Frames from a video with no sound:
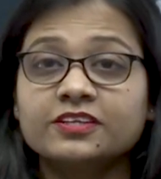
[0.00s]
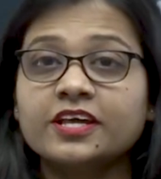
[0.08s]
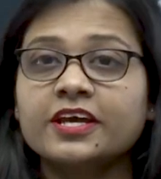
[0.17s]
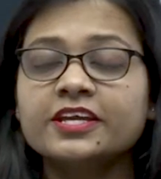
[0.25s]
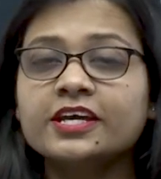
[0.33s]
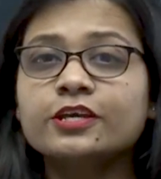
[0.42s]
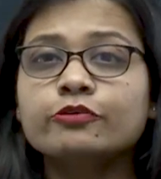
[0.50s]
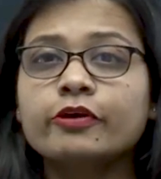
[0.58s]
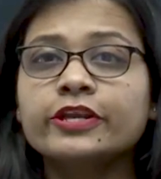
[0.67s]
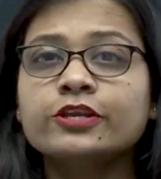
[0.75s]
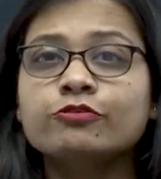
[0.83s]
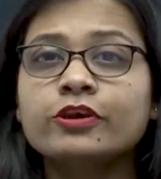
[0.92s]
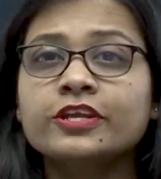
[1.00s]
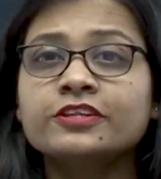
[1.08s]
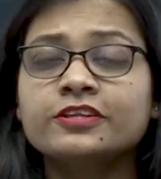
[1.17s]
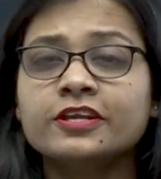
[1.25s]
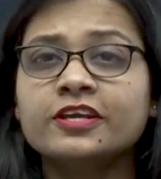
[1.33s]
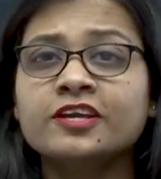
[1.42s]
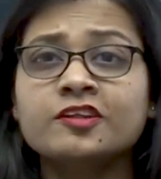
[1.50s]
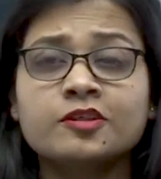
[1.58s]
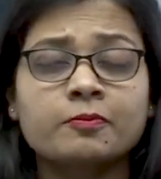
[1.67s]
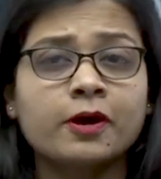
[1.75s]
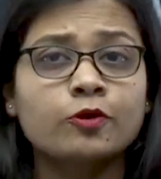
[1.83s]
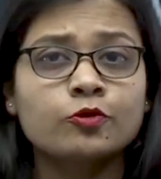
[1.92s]
year 2023 is
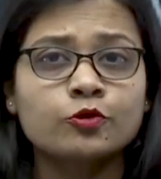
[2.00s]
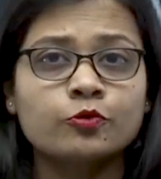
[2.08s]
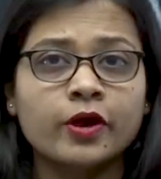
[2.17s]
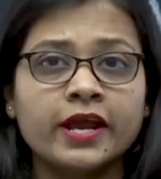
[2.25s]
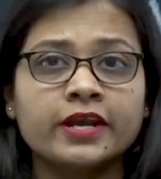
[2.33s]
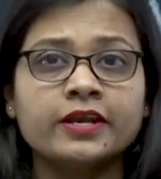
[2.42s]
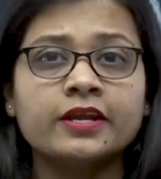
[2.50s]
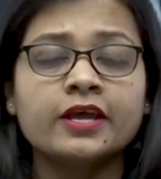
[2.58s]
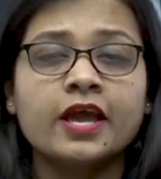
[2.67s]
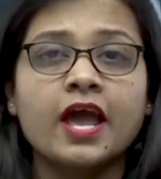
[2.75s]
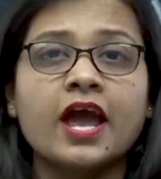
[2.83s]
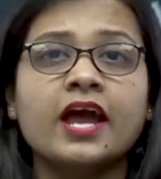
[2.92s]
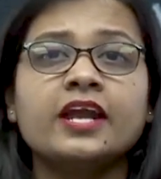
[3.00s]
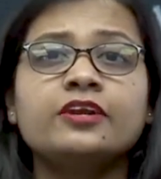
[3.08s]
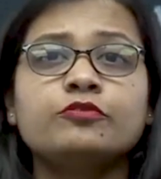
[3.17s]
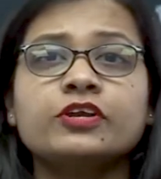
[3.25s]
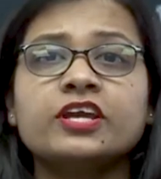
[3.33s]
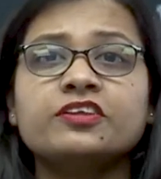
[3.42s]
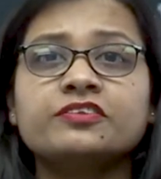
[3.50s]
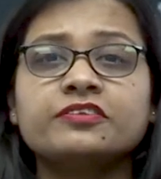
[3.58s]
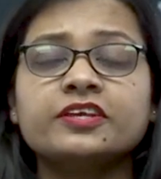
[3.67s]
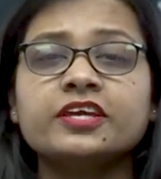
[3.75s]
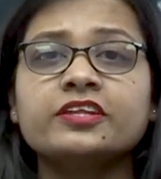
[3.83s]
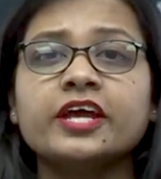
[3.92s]
about to end, and we can
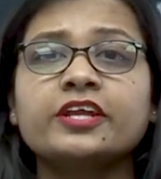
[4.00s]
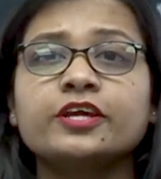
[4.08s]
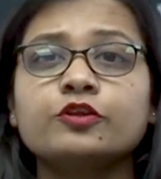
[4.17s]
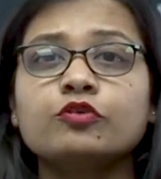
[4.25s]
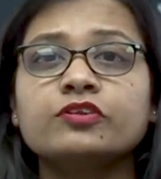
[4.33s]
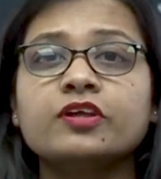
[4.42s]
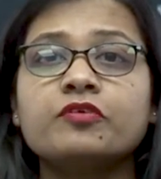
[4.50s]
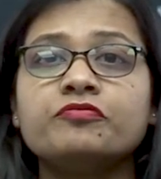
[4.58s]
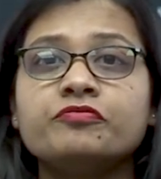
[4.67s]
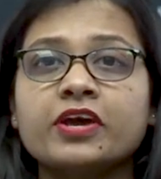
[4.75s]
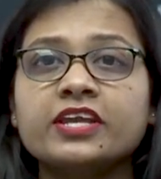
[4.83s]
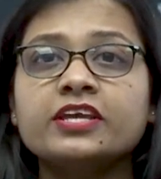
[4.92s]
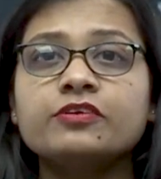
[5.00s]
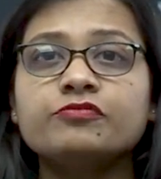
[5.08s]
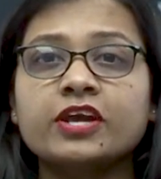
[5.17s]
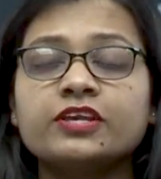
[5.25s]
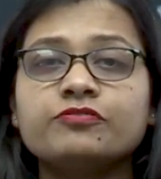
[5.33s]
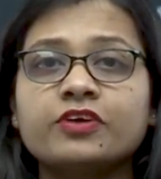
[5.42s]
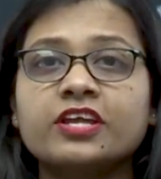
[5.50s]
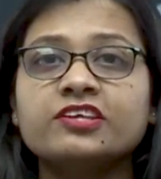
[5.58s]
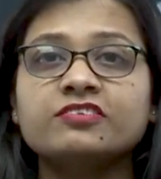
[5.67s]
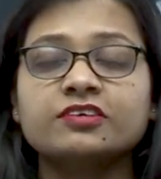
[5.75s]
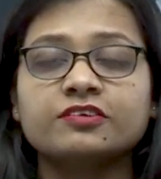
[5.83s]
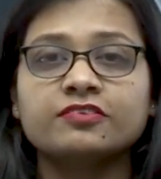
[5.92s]
say that it was a very, very, very
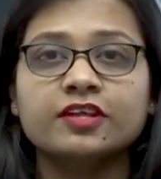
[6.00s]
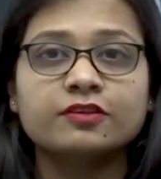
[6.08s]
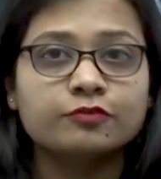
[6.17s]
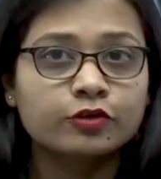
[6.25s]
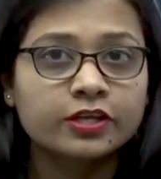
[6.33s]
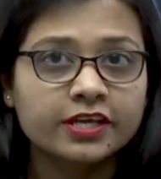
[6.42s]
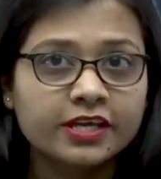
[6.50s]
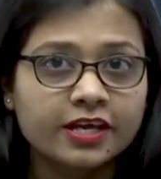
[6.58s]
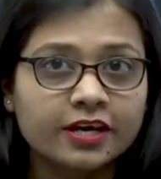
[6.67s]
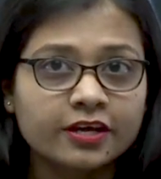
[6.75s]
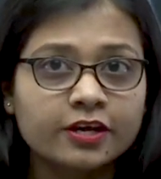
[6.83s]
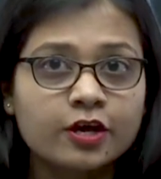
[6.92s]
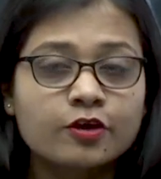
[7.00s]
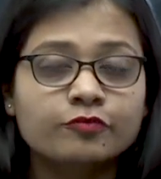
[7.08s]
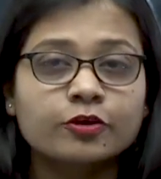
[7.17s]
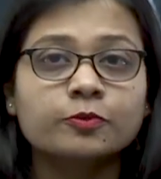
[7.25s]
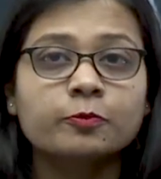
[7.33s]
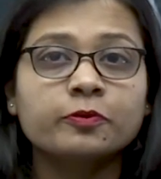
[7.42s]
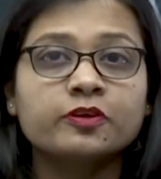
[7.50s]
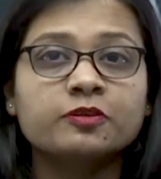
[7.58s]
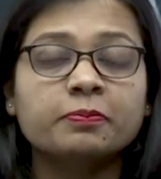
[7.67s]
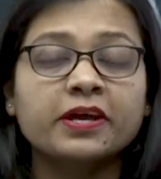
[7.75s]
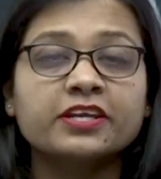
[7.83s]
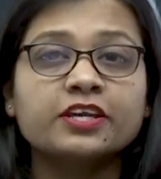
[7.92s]
successful year from the
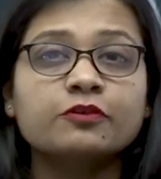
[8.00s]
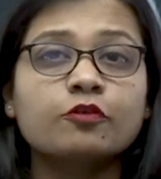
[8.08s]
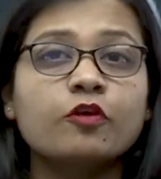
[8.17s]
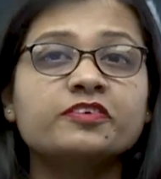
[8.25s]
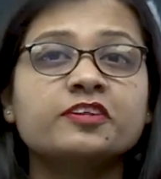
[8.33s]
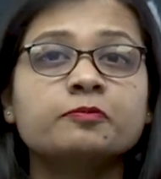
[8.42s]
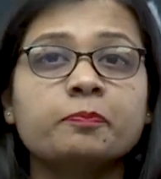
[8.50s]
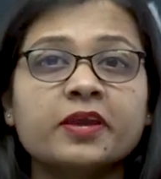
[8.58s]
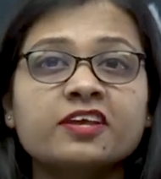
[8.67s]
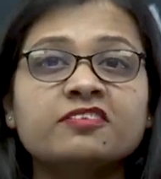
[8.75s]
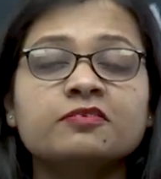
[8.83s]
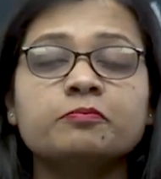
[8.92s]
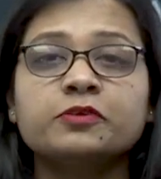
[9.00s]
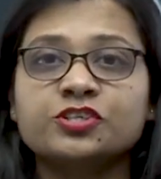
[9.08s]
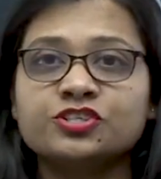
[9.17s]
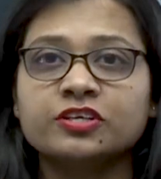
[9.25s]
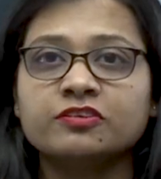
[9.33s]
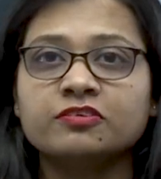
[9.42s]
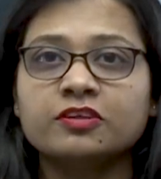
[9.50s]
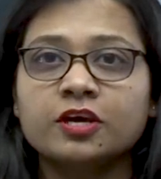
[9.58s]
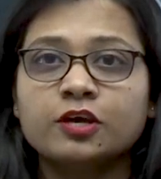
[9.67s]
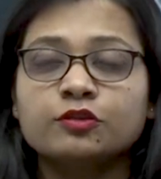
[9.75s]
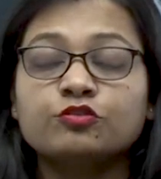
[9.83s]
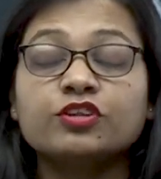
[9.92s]
perspective of space missions.
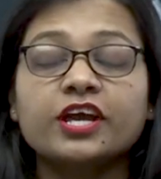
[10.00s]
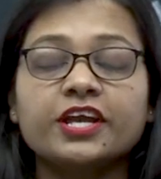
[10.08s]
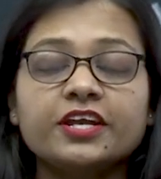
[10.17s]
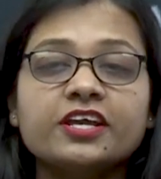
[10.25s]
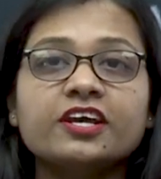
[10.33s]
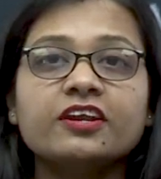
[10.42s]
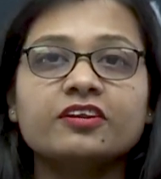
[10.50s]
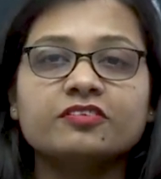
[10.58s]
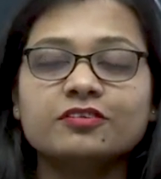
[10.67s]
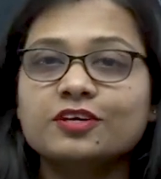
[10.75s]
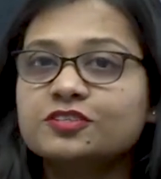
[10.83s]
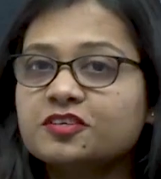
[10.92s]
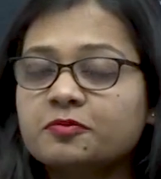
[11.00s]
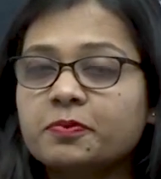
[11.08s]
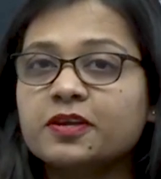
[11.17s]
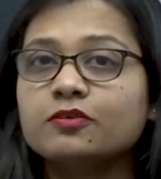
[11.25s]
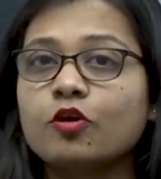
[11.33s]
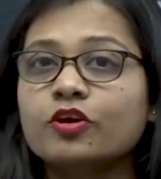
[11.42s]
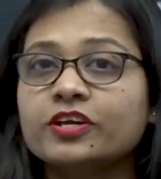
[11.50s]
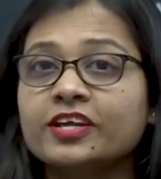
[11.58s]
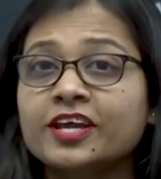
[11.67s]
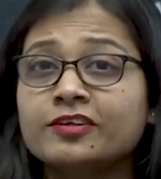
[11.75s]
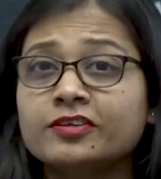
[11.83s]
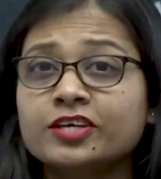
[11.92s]
So the Indian Research Space
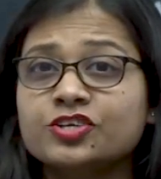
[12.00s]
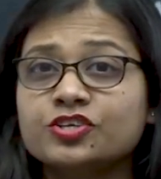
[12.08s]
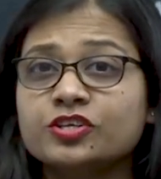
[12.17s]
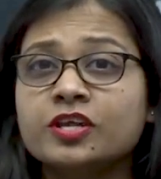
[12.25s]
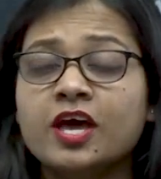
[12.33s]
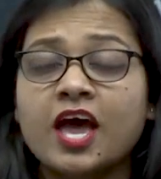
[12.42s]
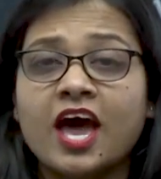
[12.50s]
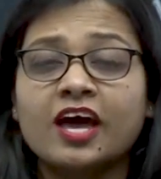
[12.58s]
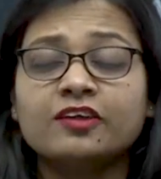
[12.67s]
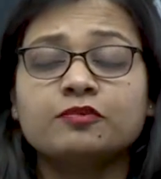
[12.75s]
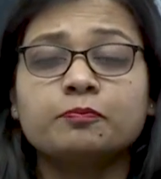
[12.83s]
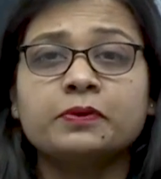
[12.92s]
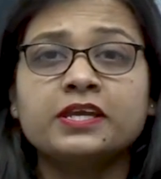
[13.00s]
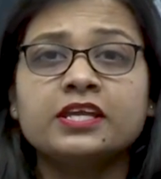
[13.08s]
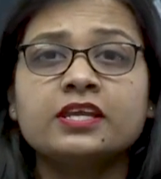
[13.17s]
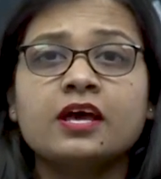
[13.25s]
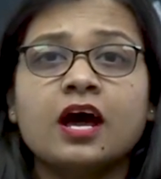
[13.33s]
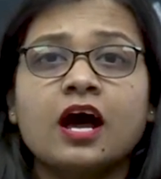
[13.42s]
Organization has been